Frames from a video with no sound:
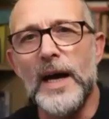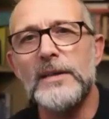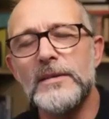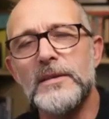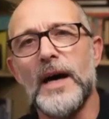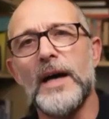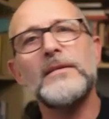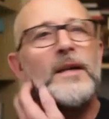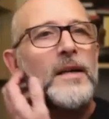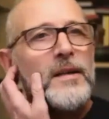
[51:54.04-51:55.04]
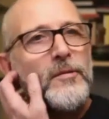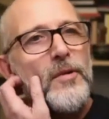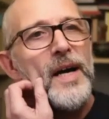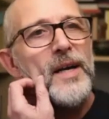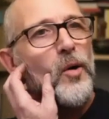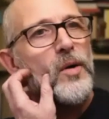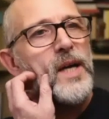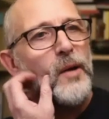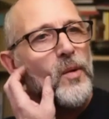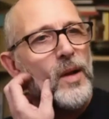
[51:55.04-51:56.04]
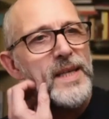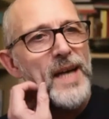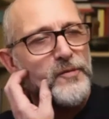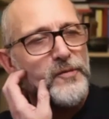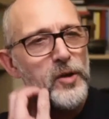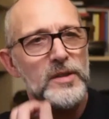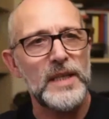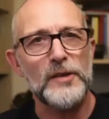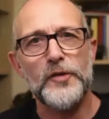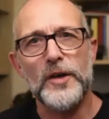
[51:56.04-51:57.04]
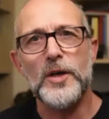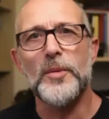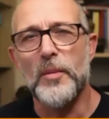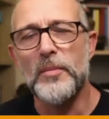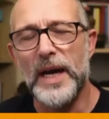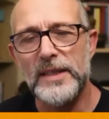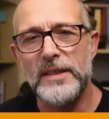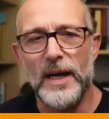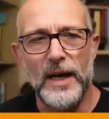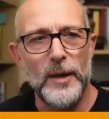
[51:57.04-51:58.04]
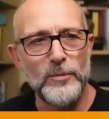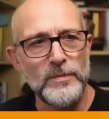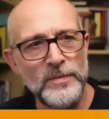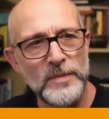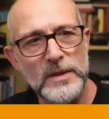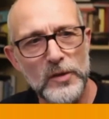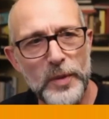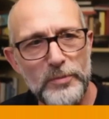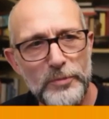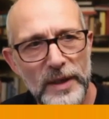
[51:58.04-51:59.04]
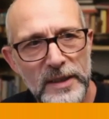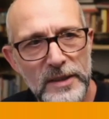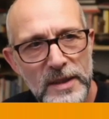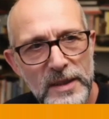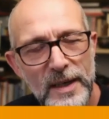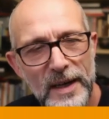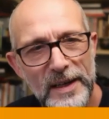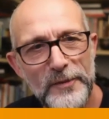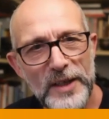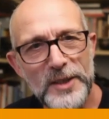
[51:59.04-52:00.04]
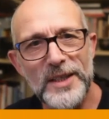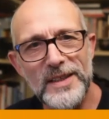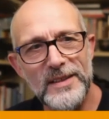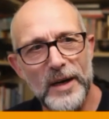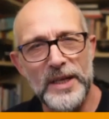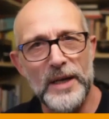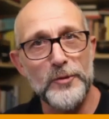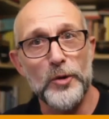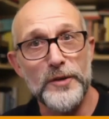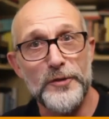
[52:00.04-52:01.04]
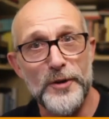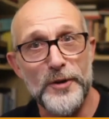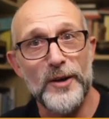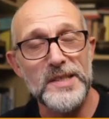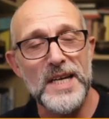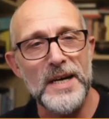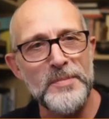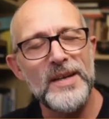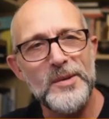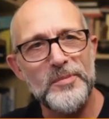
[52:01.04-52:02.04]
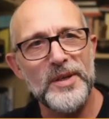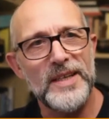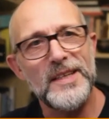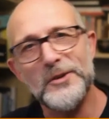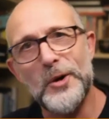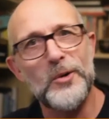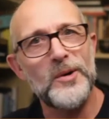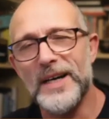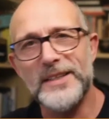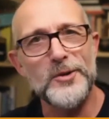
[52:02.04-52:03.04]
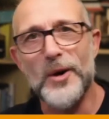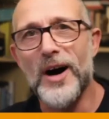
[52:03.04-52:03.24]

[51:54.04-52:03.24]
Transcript: yeah. Right. Okay. Well, Gav, look, thanks for coming on, mate. It's been brilliant. And I've known you for a long time, but I didn't know half